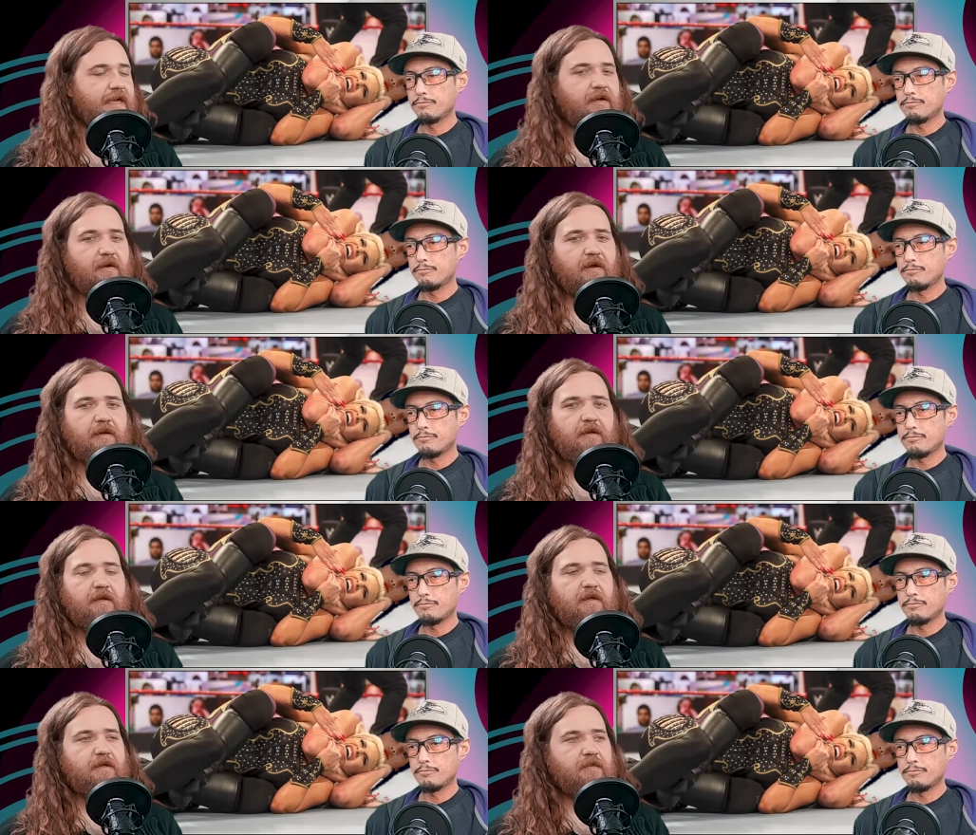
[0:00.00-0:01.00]
Speaker 1: taking on
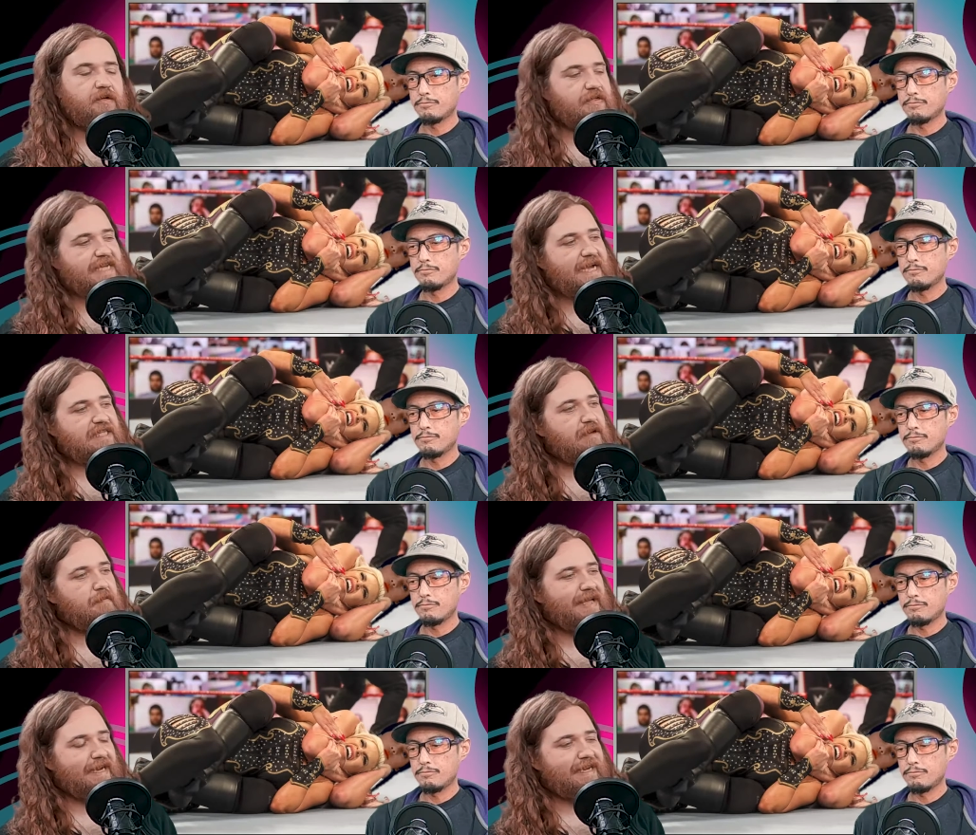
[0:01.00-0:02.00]
the new tag team of
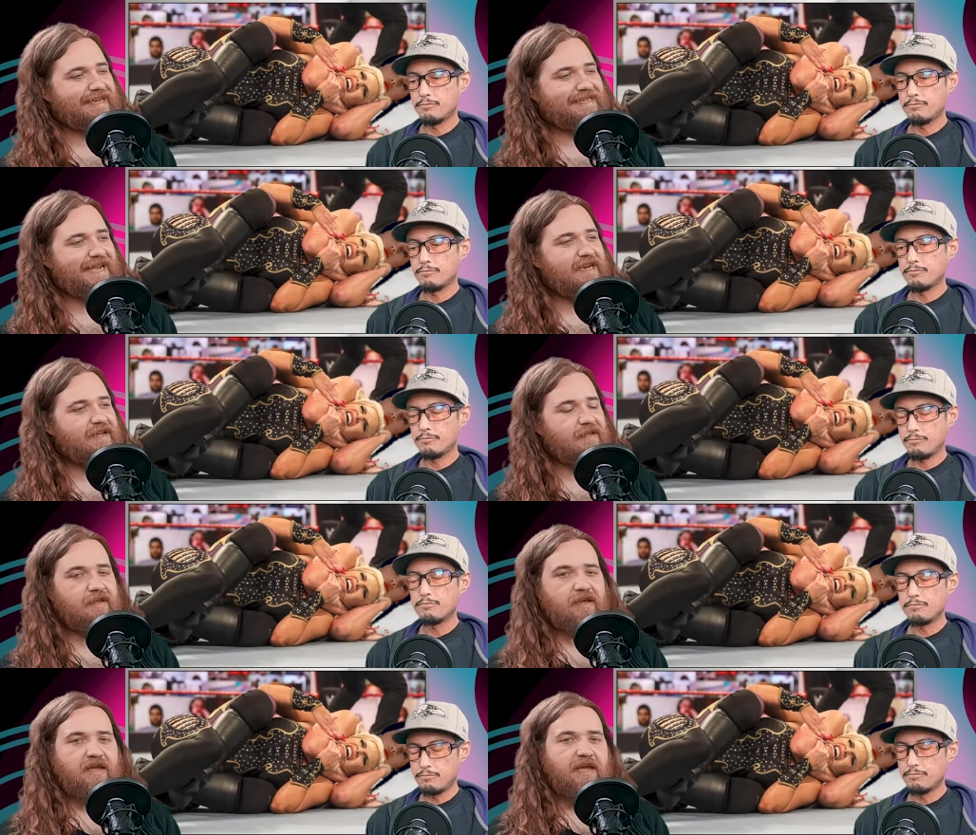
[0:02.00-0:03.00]
Mandy and Dana,
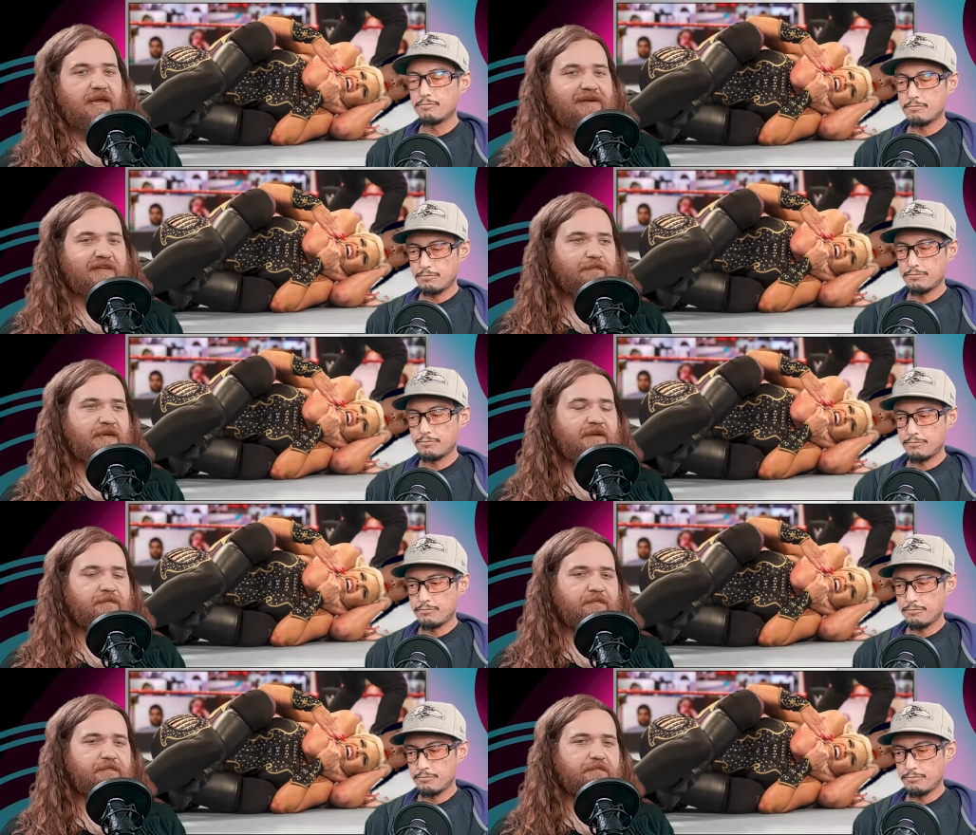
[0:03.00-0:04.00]
mm-hmm. and they beat
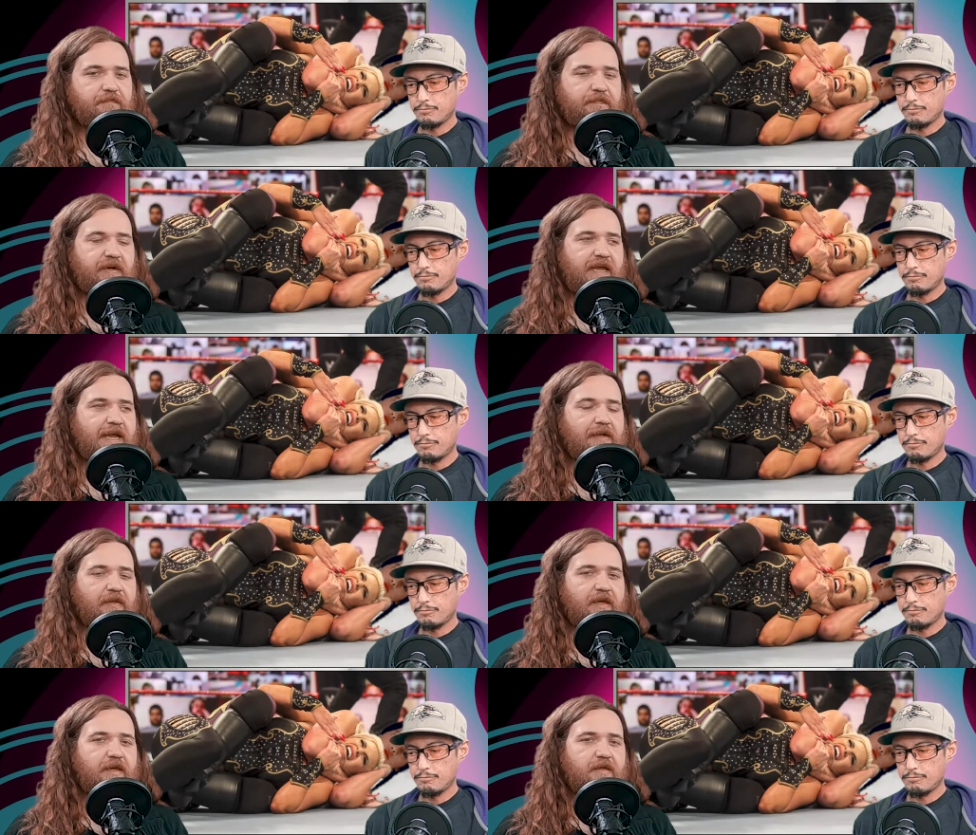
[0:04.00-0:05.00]
them pretty
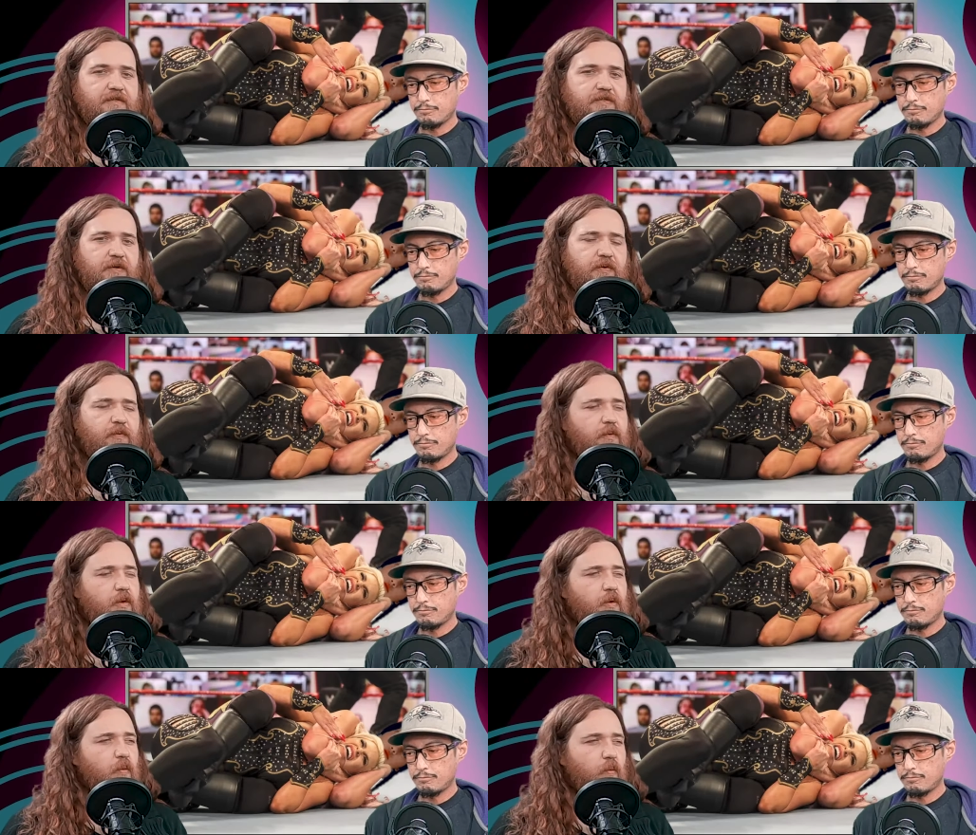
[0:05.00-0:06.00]
handily. So
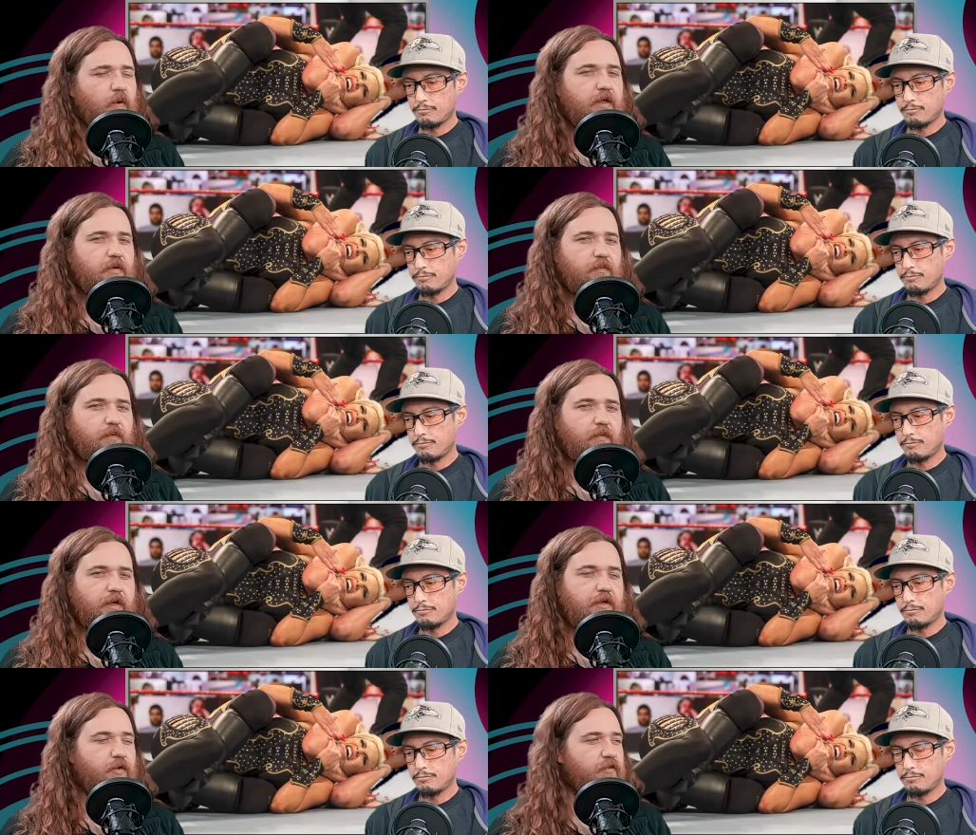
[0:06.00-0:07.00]
what do you what
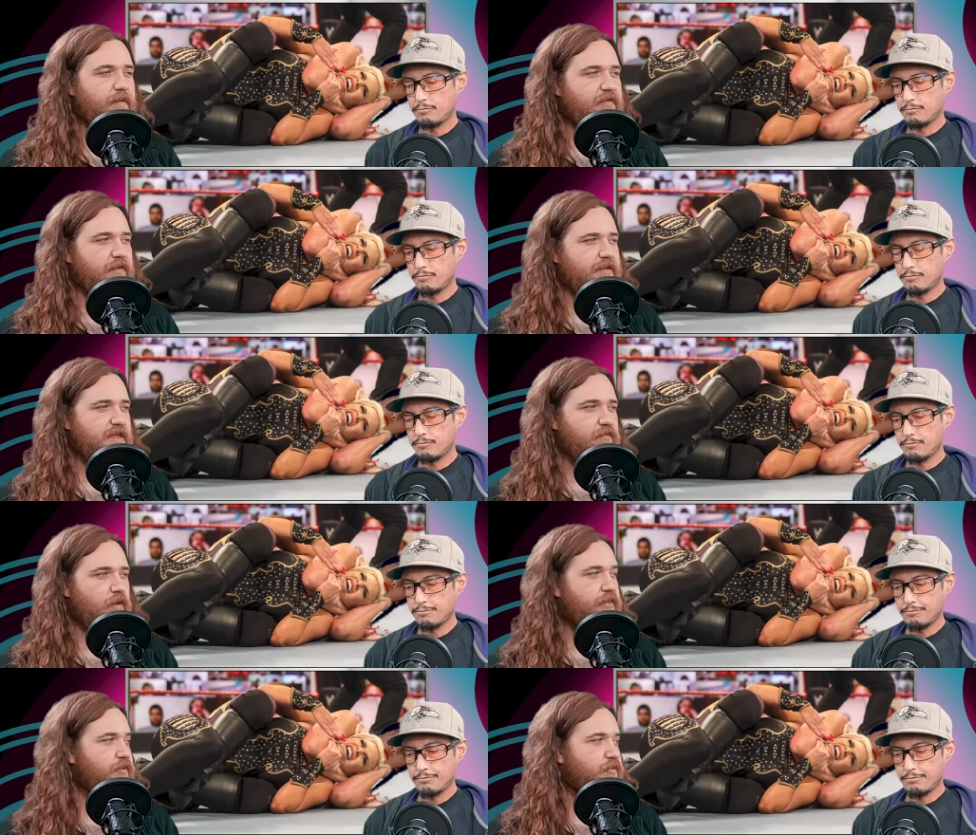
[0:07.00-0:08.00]
do you do with a bunch of this? They've
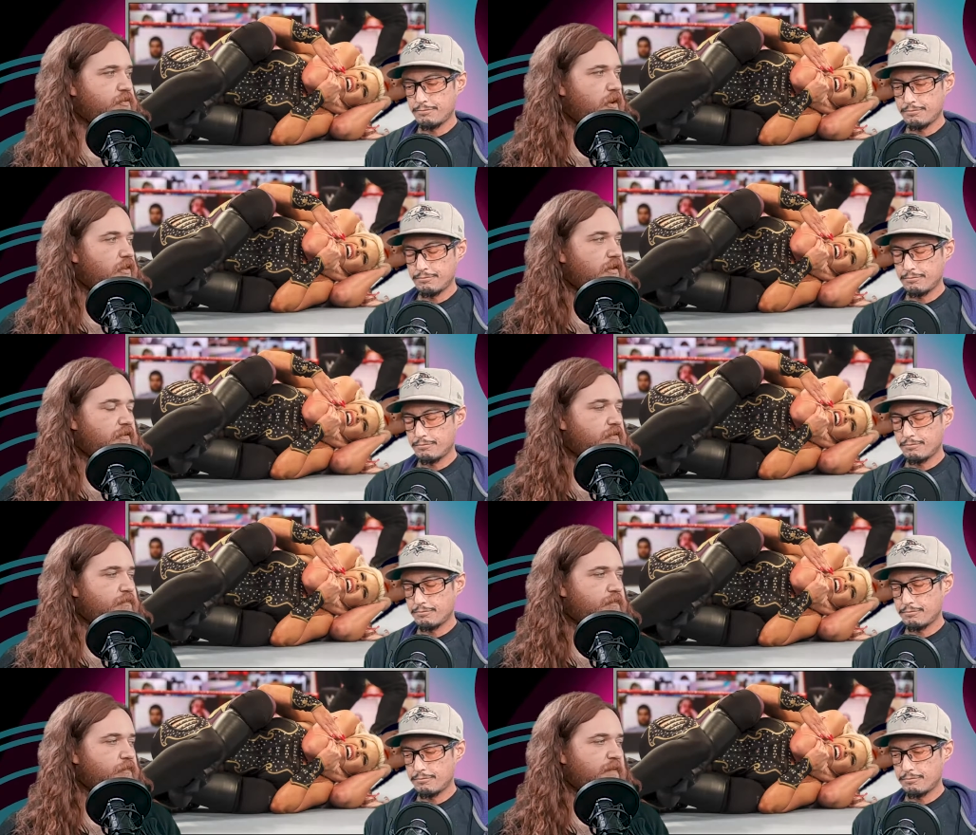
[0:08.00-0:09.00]
run through all the
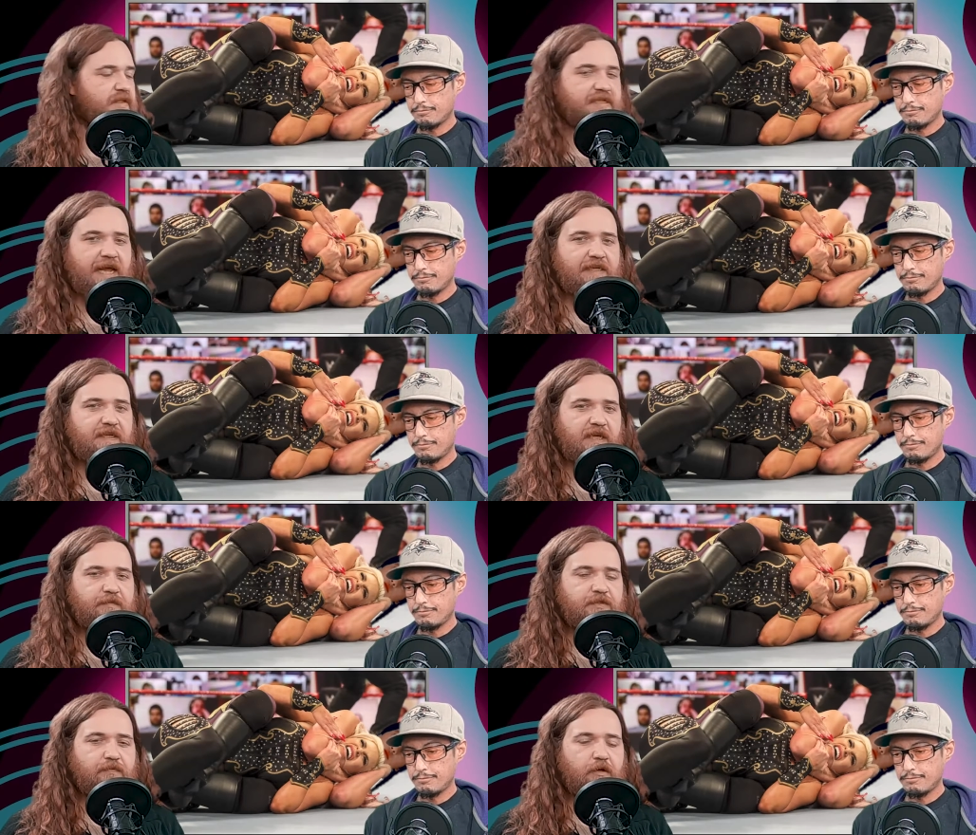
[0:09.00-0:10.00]
other women's tag
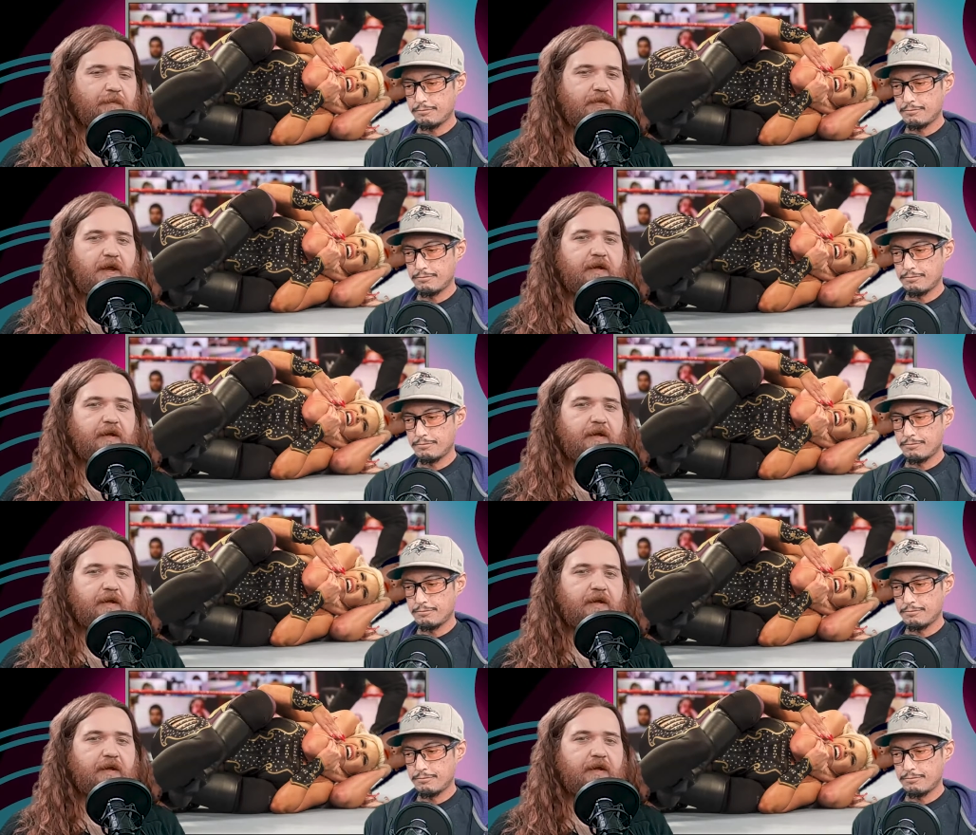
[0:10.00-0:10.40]
teams. You broke up the